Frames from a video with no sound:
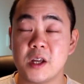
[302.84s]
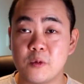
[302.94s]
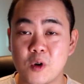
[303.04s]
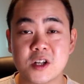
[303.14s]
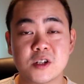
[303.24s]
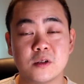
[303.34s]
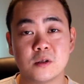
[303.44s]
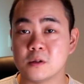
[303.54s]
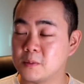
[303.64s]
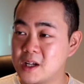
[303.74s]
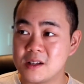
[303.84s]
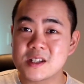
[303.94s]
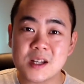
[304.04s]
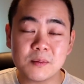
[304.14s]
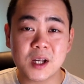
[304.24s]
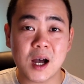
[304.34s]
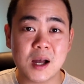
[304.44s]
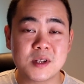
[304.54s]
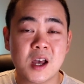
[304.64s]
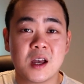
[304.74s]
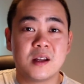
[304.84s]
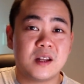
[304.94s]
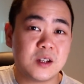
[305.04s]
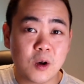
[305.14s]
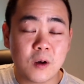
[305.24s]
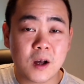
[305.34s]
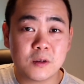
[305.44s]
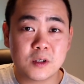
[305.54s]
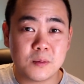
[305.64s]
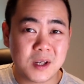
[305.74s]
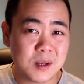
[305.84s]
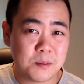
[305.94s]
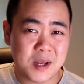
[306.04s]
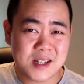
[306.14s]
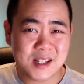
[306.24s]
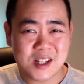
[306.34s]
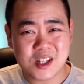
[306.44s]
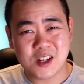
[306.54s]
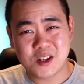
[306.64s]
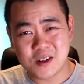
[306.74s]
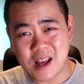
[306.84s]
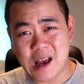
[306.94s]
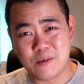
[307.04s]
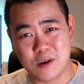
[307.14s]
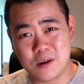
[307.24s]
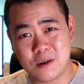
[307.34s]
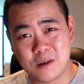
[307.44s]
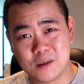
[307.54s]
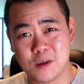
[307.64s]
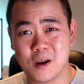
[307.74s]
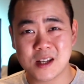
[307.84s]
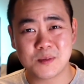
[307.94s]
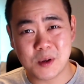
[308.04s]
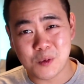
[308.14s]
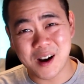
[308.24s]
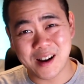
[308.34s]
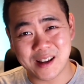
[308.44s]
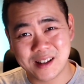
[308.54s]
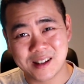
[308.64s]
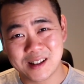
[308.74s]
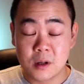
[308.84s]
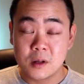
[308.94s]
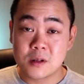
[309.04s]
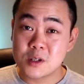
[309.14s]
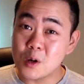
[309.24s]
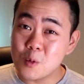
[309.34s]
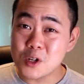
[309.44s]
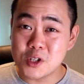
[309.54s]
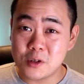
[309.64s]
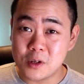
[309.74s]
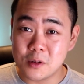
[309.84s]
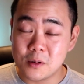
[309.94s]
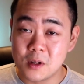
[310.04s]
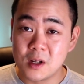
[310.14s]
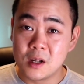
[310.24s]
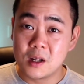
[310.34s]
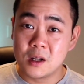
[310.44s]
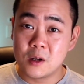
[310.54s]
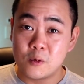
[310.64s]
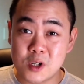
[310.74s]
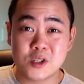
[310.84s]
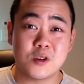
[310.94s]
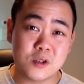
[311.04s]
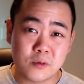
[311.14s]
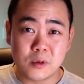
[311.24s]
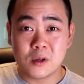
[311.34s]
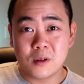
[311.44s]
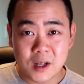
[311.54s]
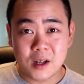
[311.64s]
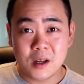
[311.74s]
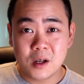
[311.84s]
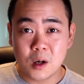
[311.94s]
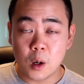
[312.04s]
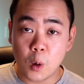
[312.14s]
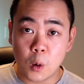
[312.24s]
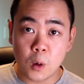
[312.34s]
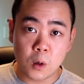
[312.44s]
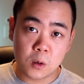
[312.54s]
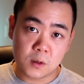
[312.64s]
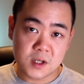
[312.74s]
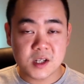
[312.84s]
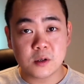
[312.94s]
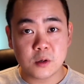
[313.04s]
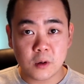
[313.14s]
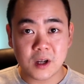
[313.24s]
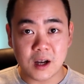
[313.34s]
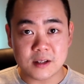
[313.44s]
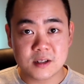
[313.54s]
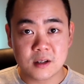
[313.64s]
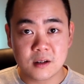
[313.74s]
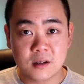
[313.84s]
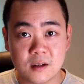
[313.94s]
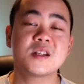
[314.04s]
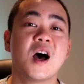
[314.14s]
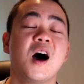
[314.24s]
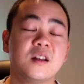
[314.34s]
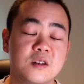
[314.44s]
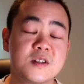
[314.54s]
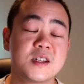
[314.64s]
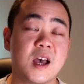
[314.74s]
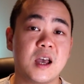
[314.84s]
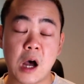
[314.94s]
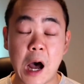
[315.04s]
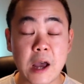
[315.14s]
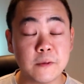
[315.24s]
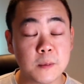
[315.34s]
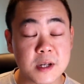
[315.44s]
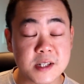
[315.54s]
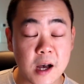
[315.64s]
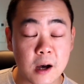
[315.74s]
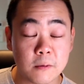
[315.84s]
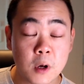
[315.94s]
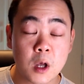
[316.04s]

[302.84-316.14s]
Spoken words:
irrational, but sometimes they turn out to be the best decision ever. Don't ask me why. So what should you do? Research thoroughly or listen to your gut? It's hard to say. I, for myself,